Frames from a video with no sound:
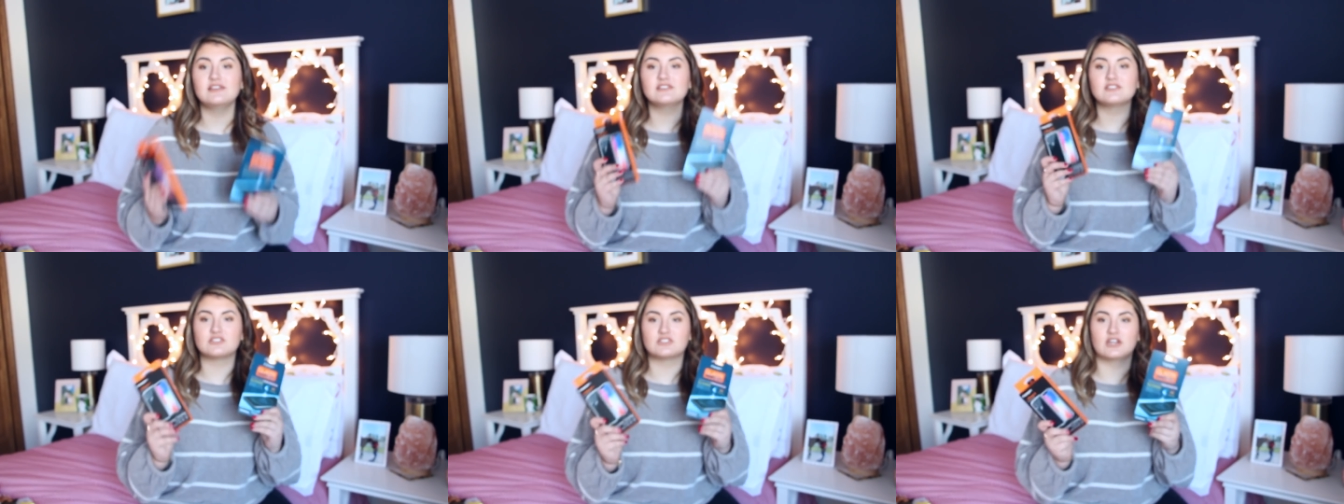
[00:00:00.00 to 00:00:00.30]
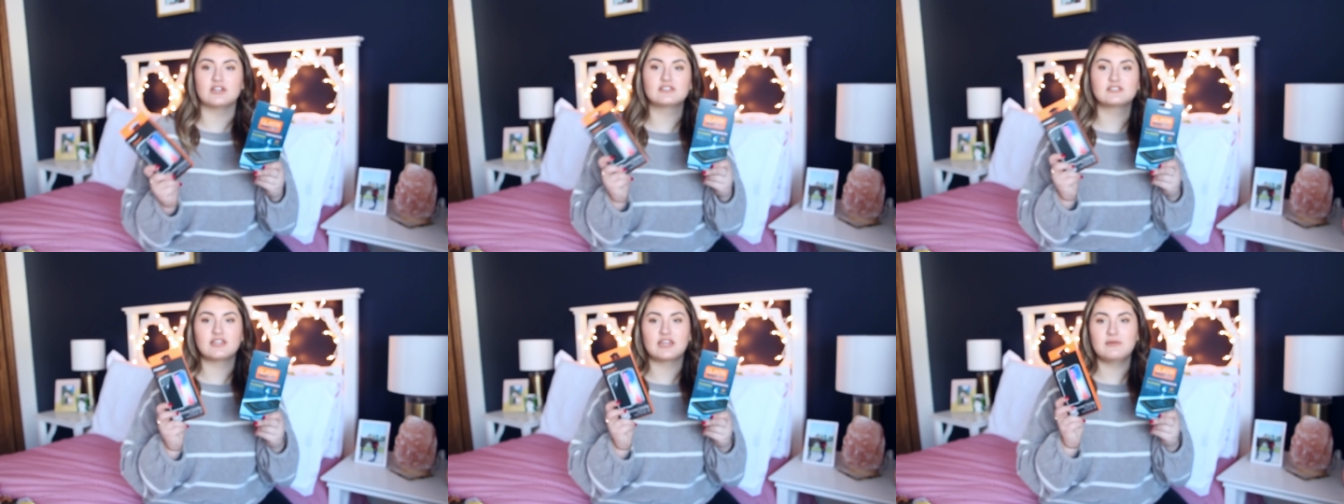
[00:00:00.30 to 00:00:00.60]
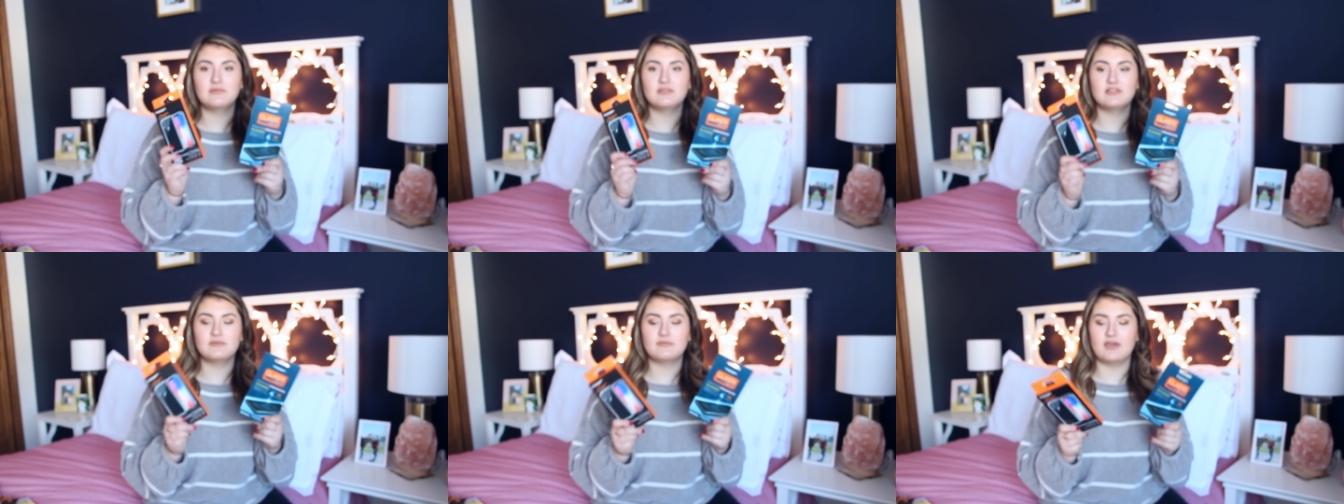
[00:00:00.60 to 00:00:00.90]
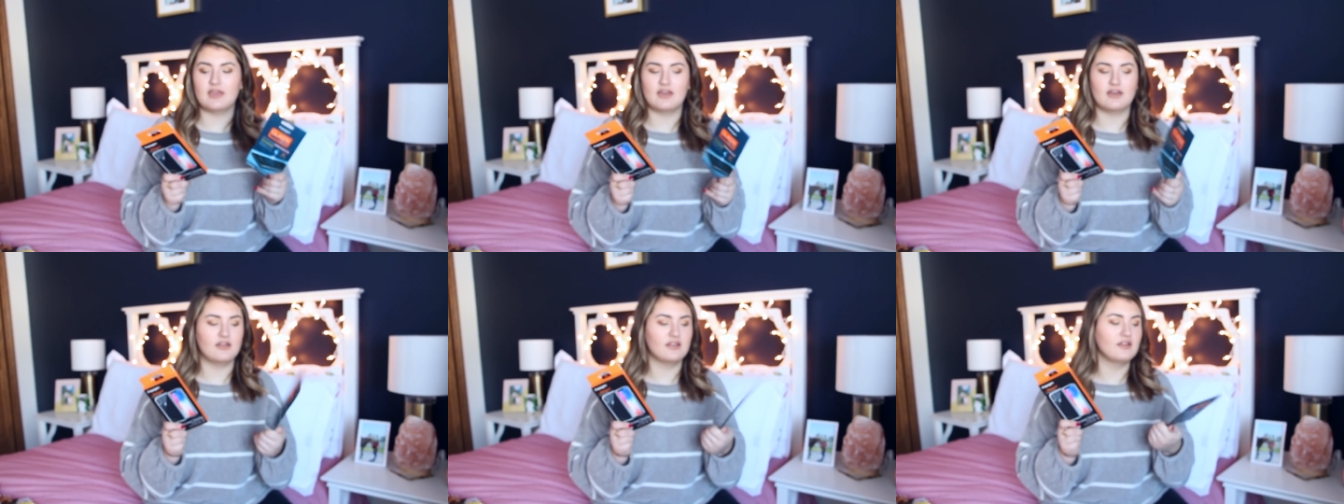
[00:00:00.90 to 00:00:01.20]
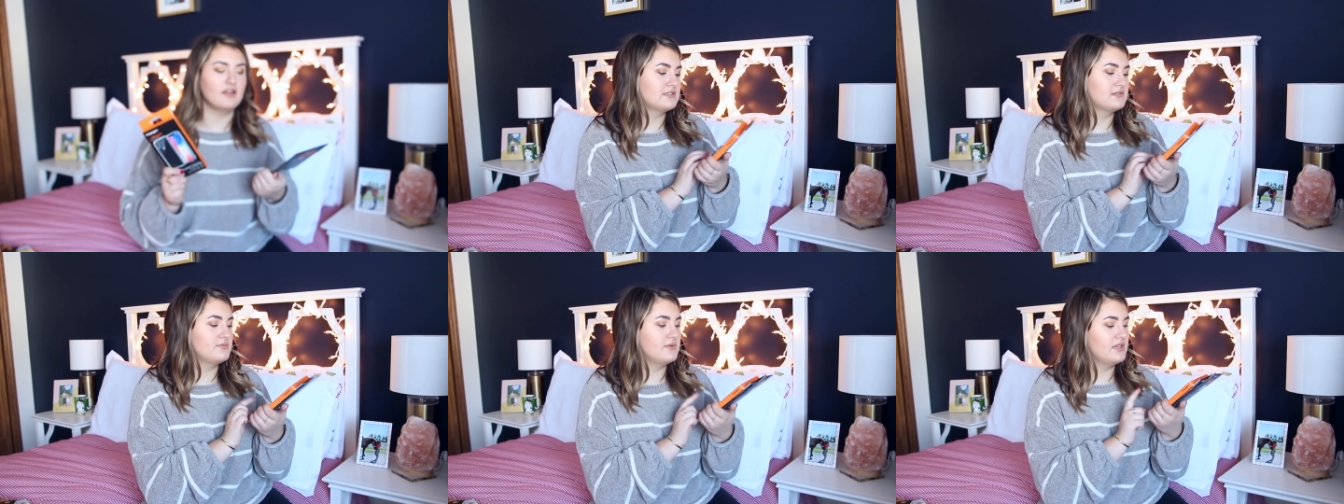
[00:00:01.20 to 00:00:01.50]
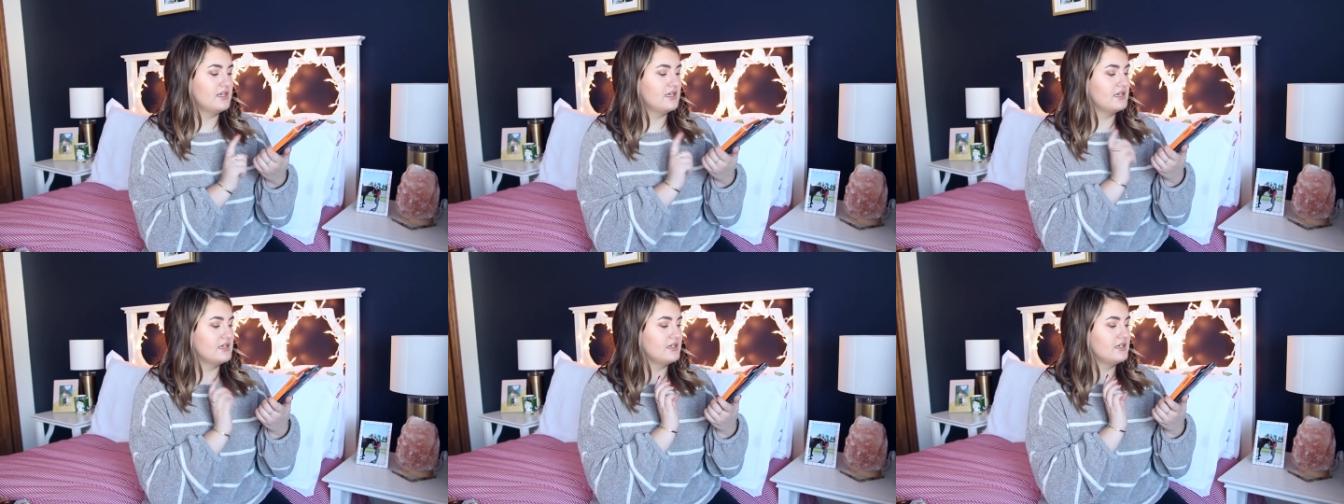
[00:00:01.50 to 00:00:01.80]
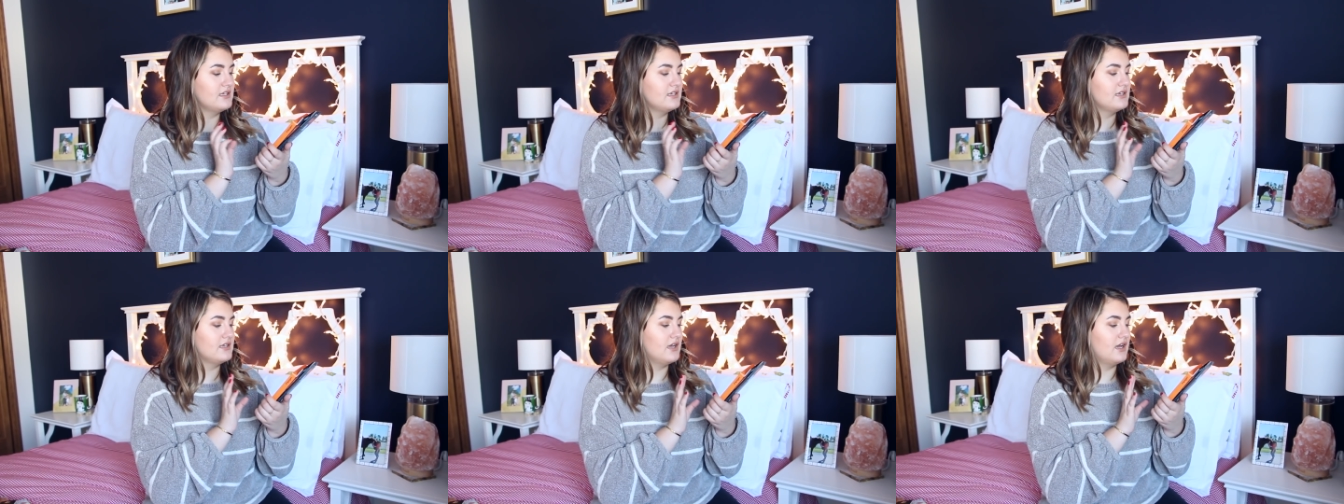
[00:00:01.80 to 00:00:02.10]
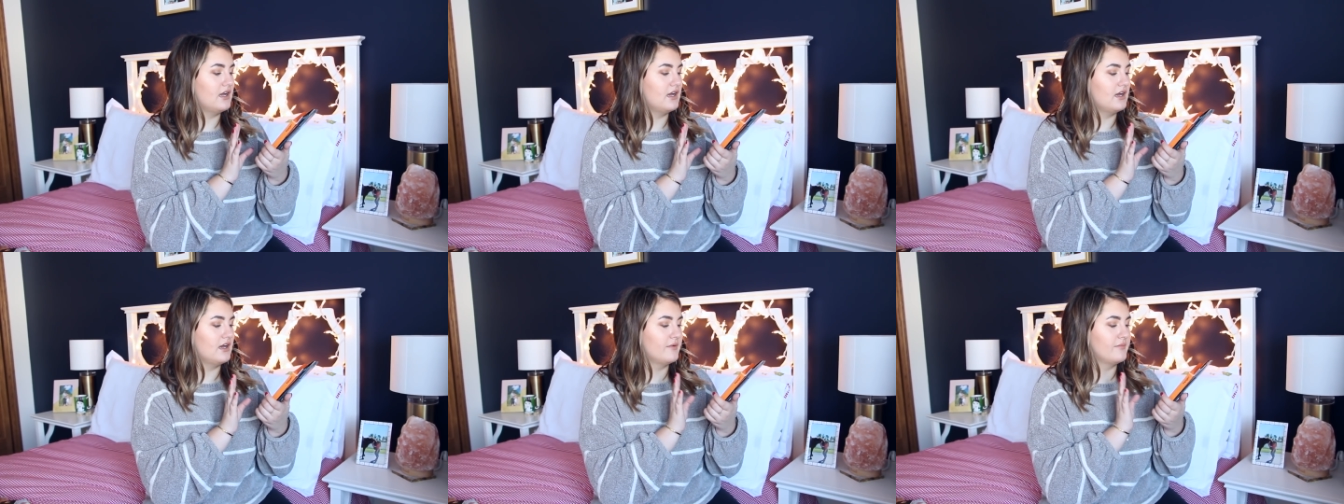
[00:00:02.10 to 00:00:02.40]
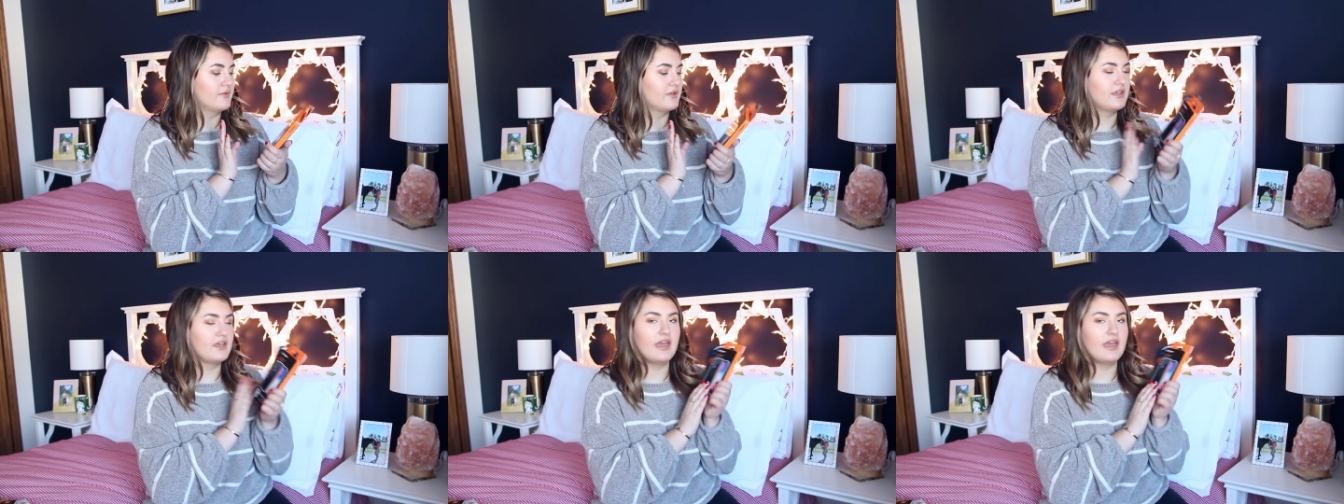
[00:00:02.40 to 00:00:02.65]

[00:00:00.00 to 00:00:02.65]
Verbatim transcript: these just came in the mail. It's vegan um,